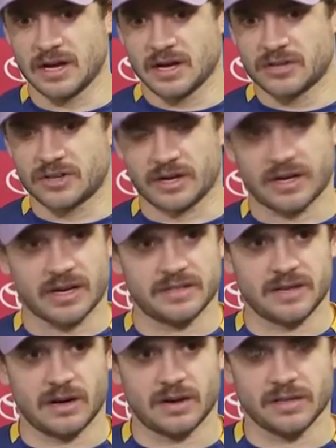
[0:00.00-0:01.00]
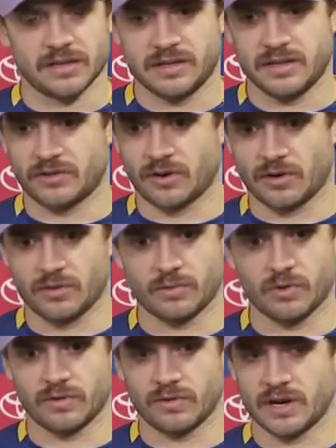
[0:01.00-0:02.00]
shutting guys down in the D zone,
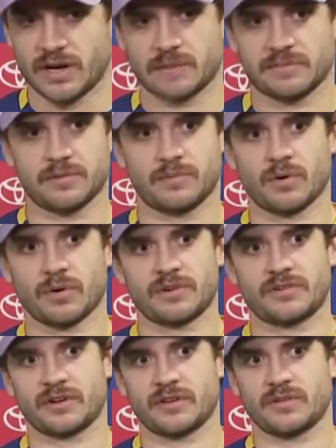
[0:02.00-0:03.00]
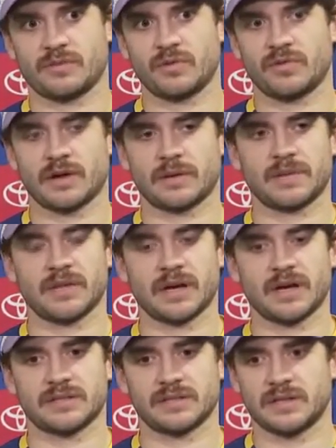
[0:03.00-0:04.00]
moving right up, supporting each other, moving up the
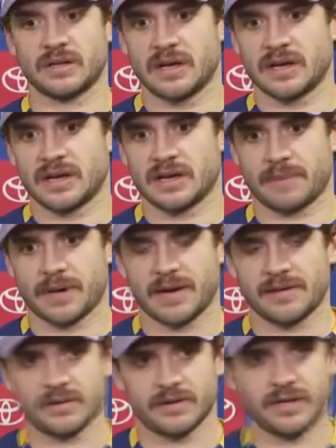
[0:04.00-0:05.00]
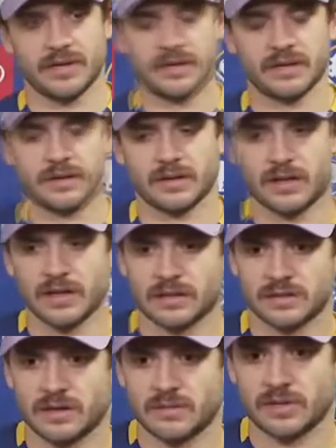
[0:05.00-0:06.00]
ice, and getting behind their D, and
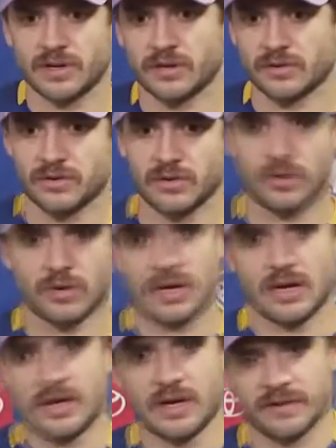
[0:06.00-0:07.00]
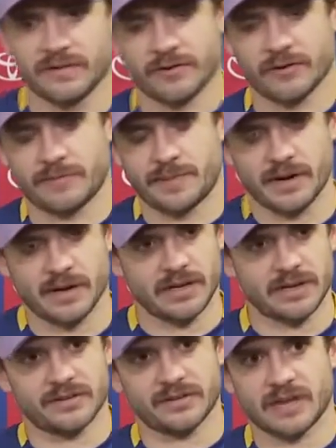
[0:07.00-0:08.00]
it's something we didn't do in the first period, and
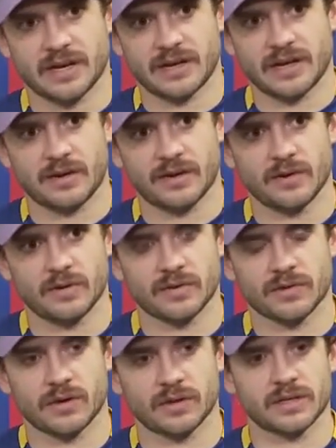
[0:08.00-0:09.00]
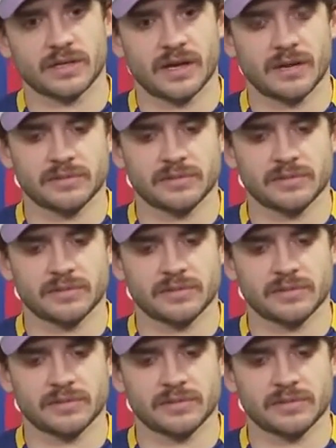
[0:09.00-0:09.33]
it just kind of carried over throughout the game.